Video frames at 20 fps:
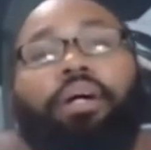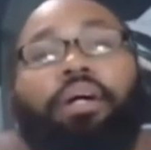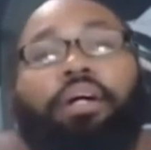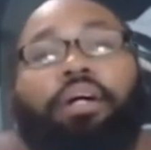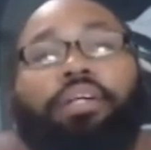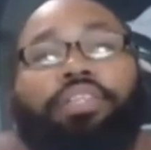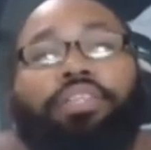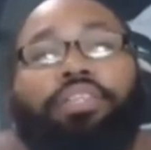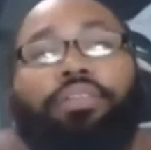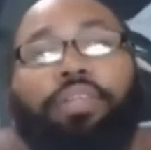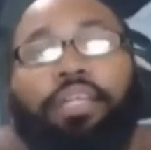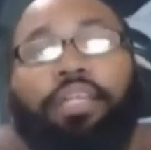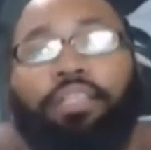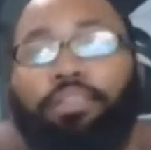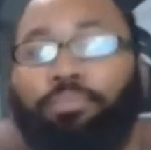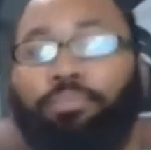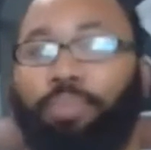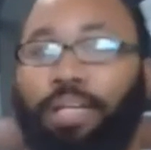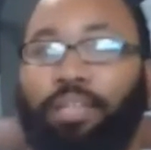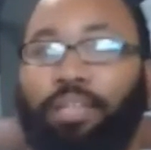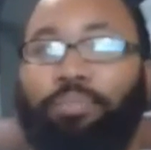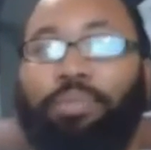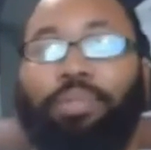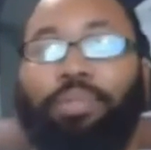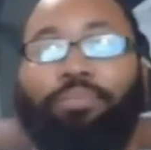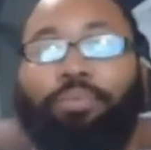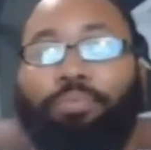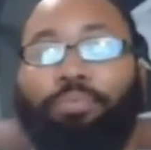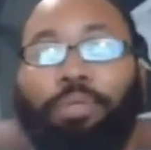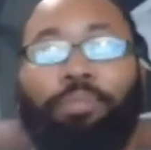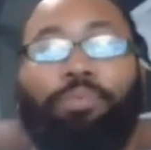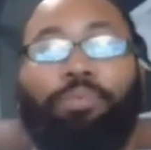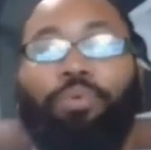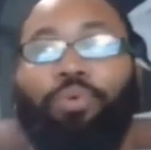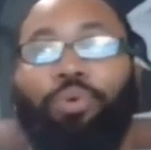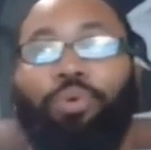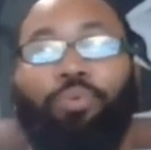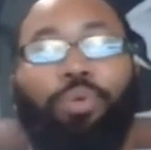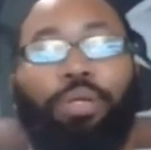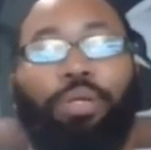Uh, so that, by the way, for people
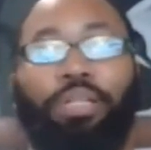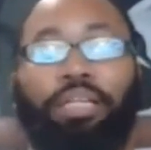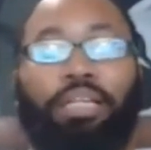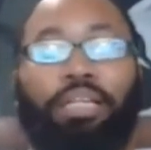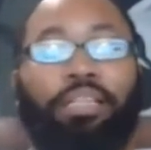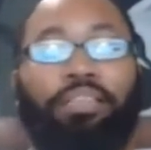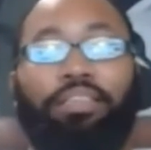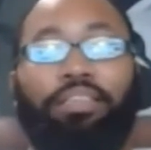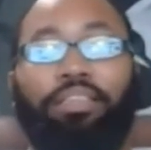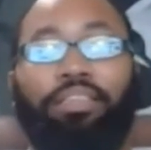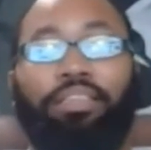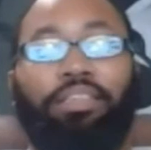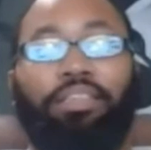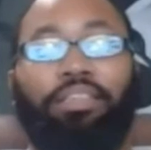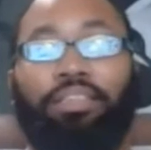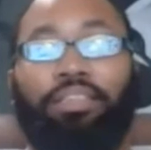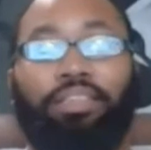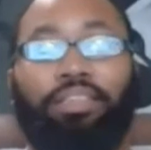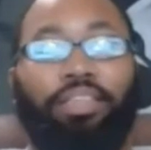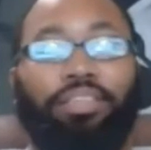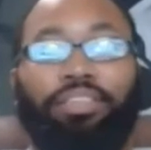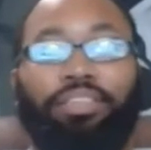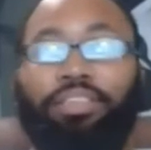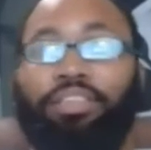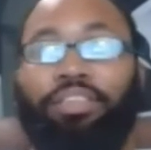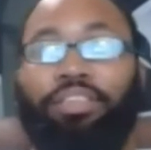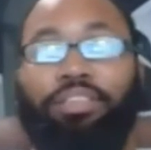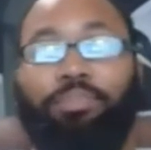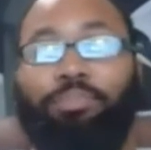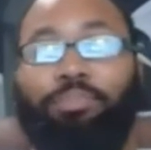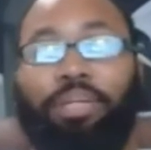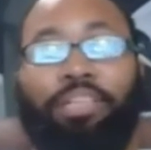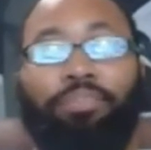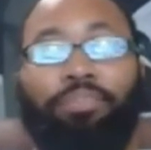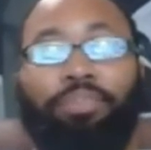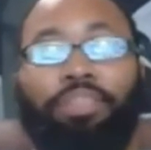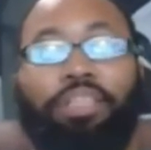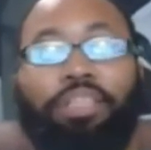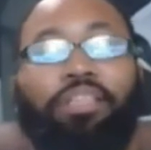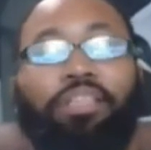who are wanting to get into these discussions and
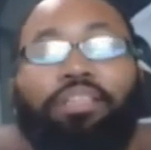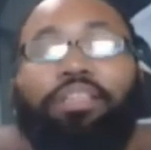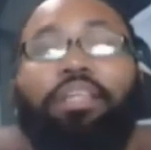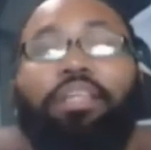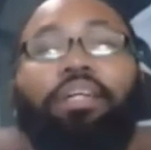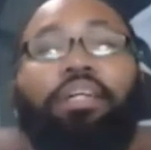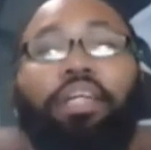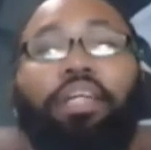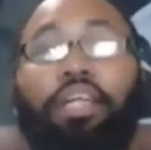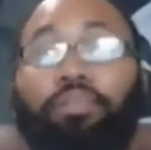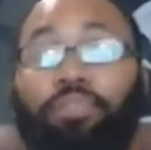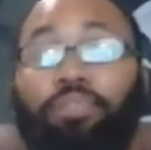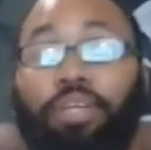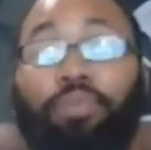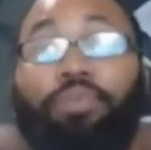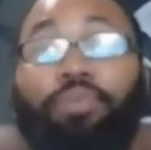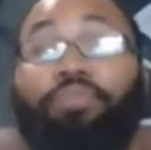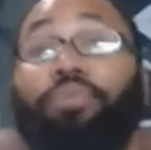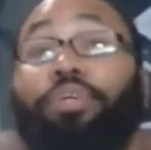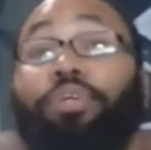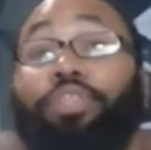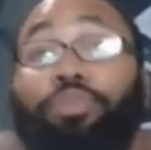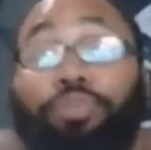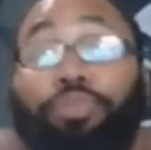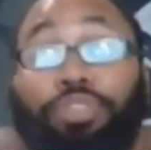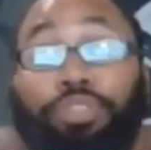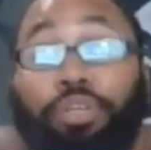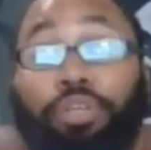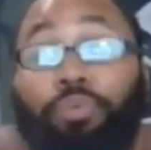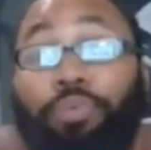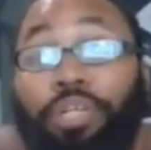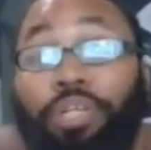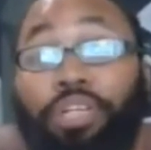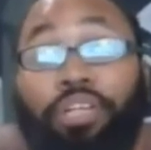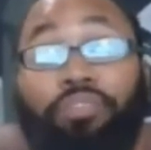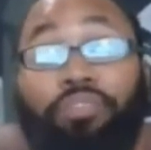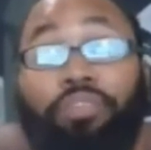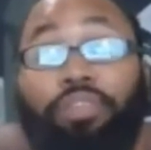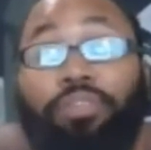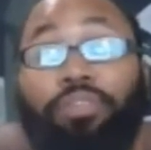debates with theists, if they refer to it as
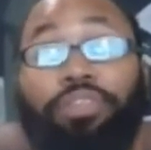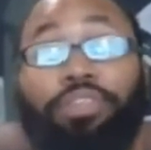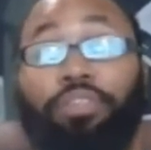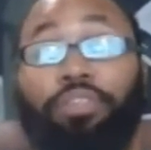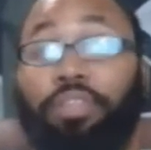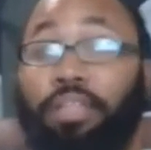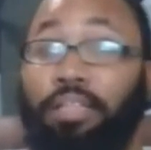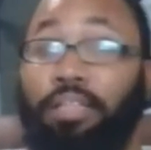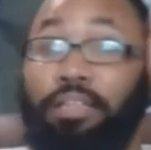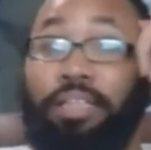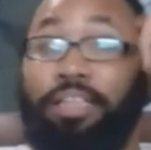Darwinian evolution,